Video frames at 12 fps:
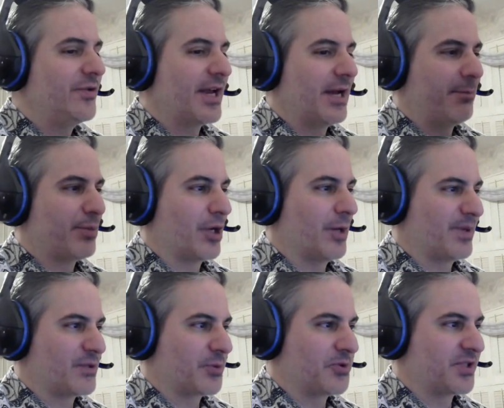do that on
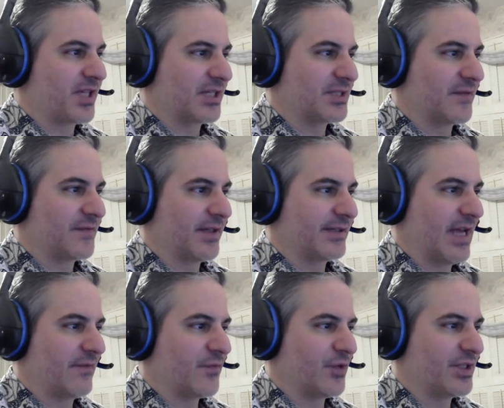purpose when you say stuff like
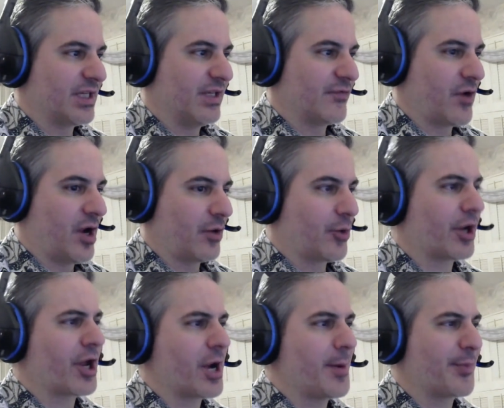that. Frisky Frog. We're
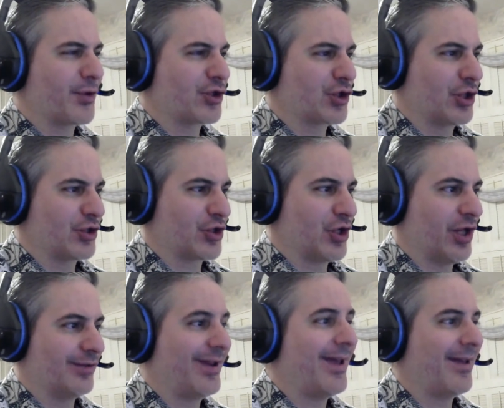gonna come up with shirts
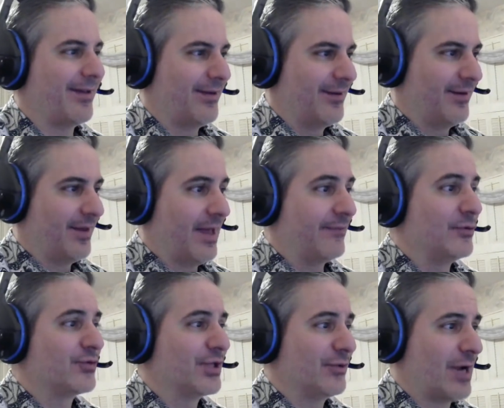called, hey, have
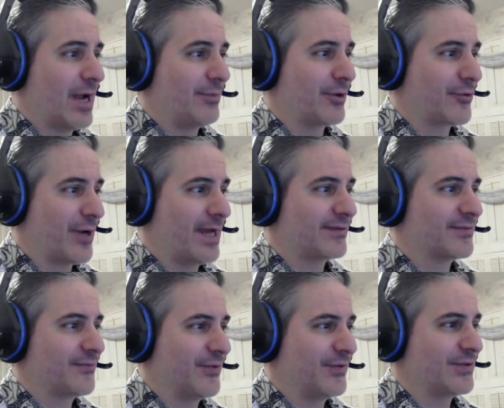you seen Robert
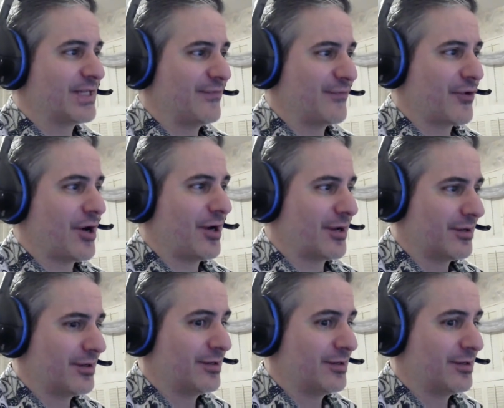Kraft's Frisky Frog?